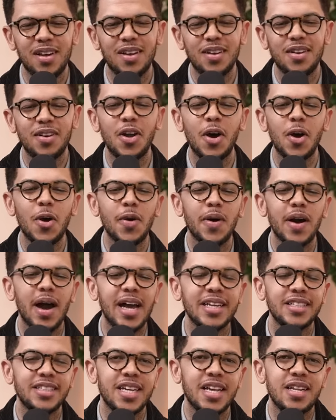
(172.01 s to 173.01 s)
No, I
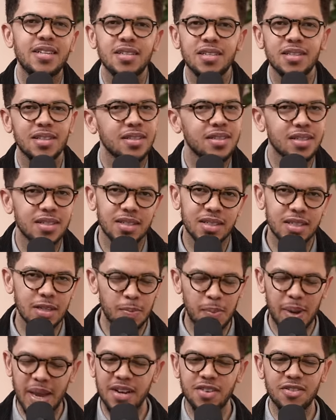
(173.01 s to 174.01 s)
jest. This is a
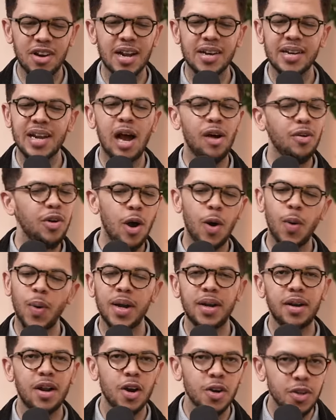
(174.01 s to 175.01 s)
debate right now. No one
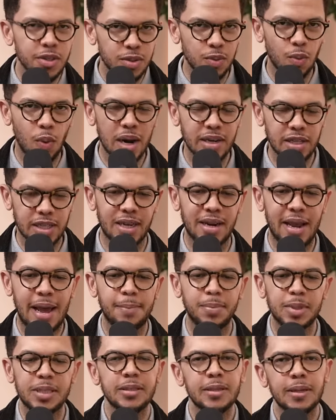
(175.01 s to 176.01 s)
knows what can
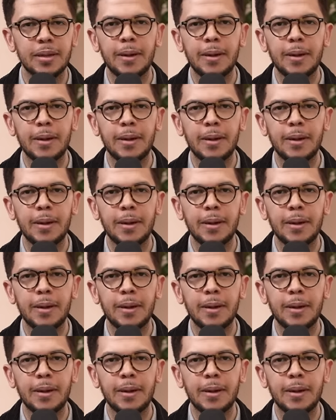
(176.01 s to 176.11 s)
happen.